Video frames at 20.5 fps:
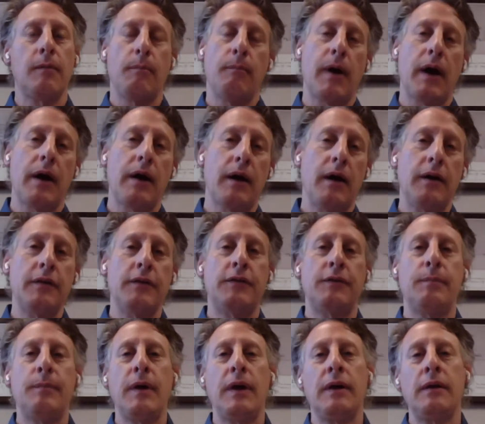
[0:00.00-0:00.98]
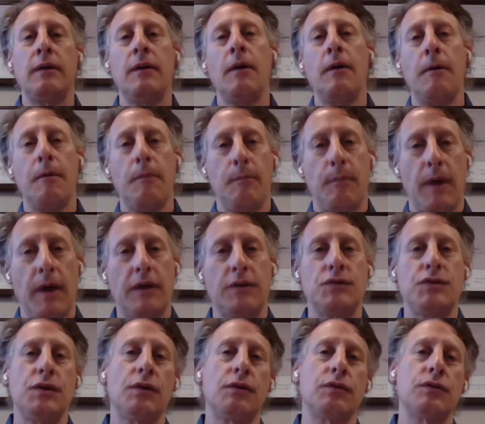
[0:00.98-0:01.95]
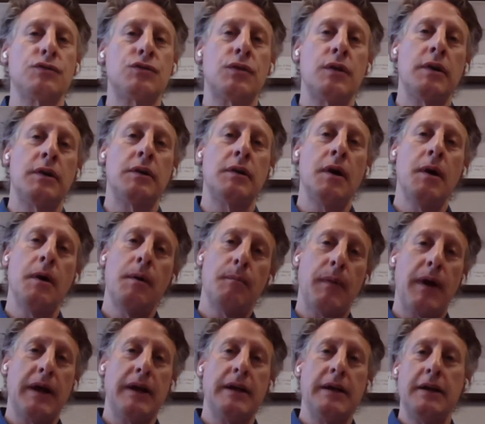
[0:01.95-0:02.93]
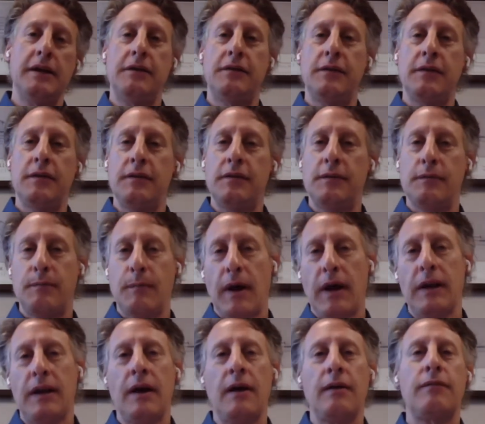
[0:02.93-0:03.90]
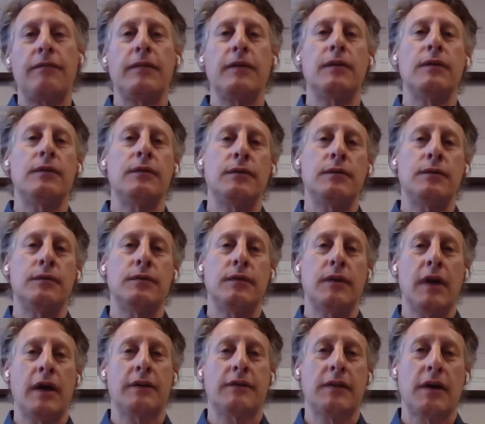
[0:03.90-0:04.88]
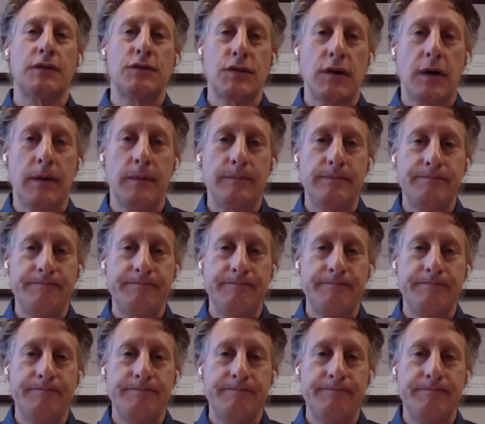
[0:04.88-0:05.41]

my husband, my children, my nieces, my nephews, etc.